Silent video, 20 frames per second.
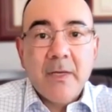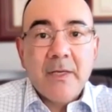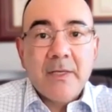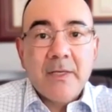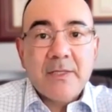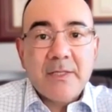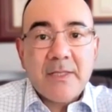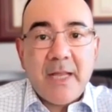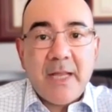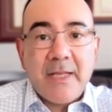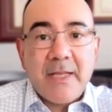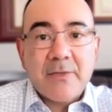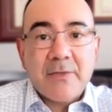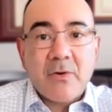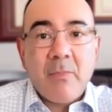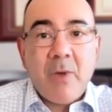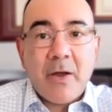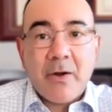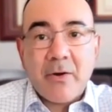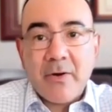States are
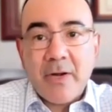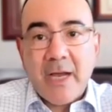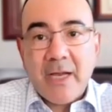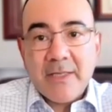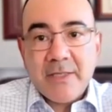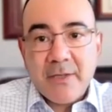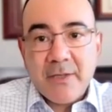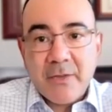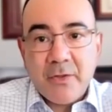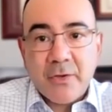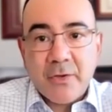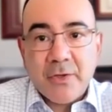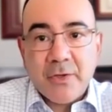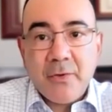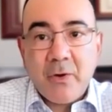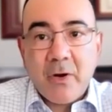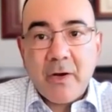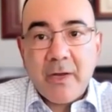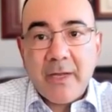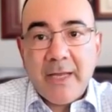modernizing their
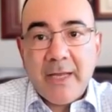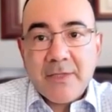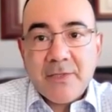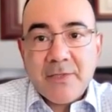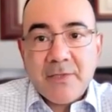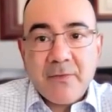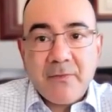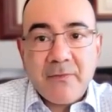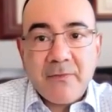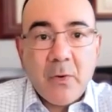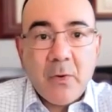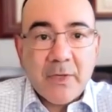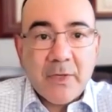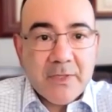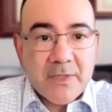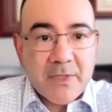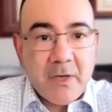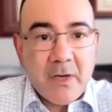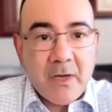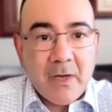QRS to
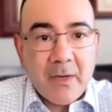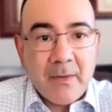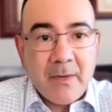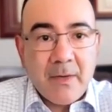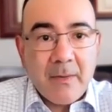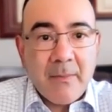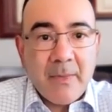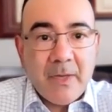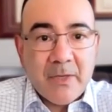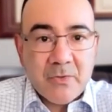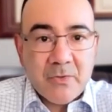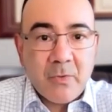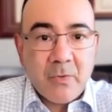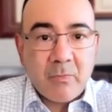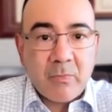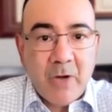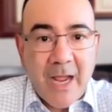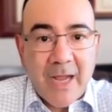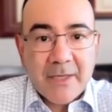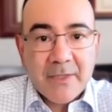focus on measurable
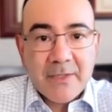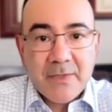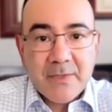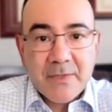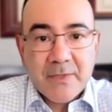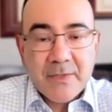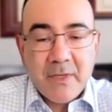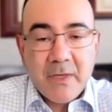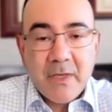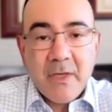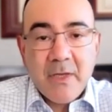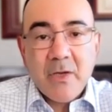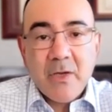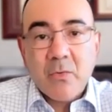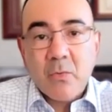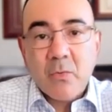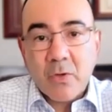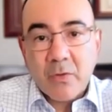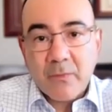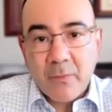practice,
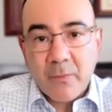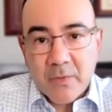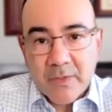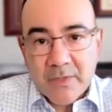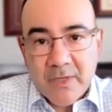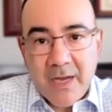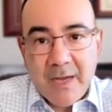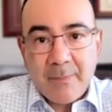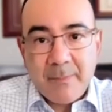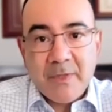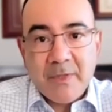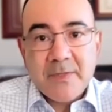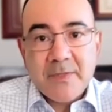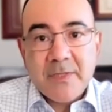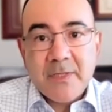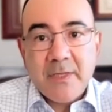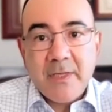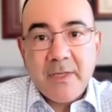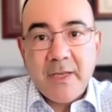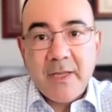workforce
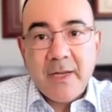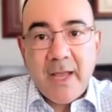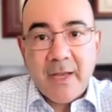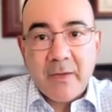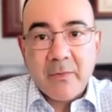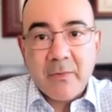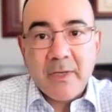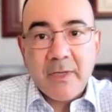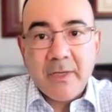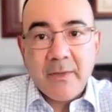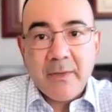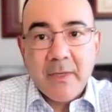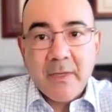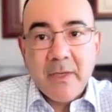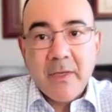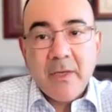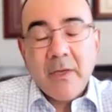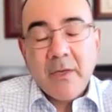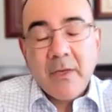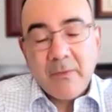competency, and equity.
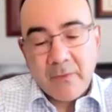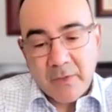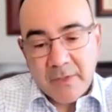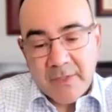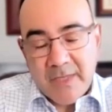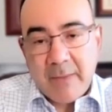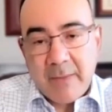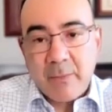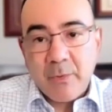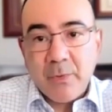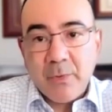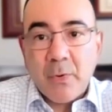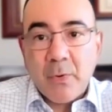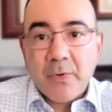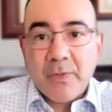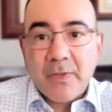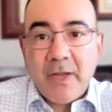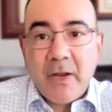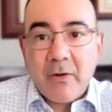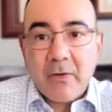For example,
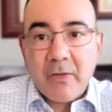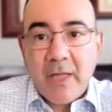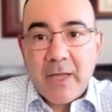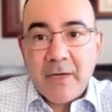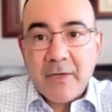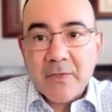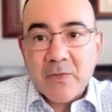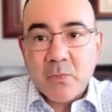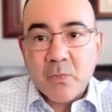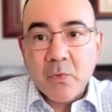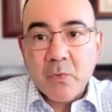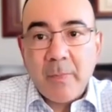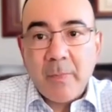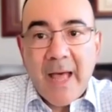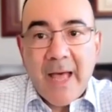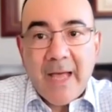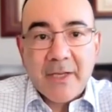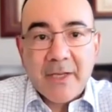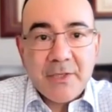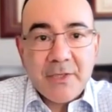North Carolina's rule
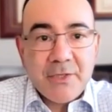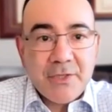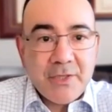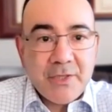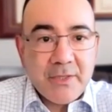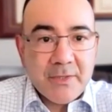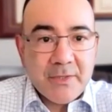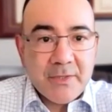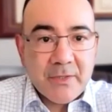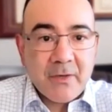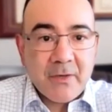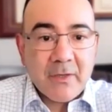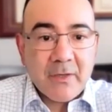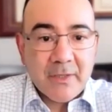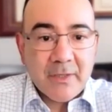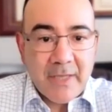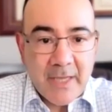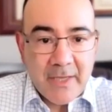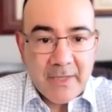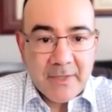package is a
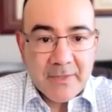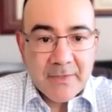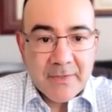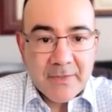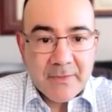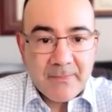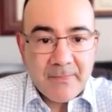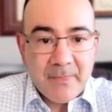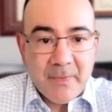current case.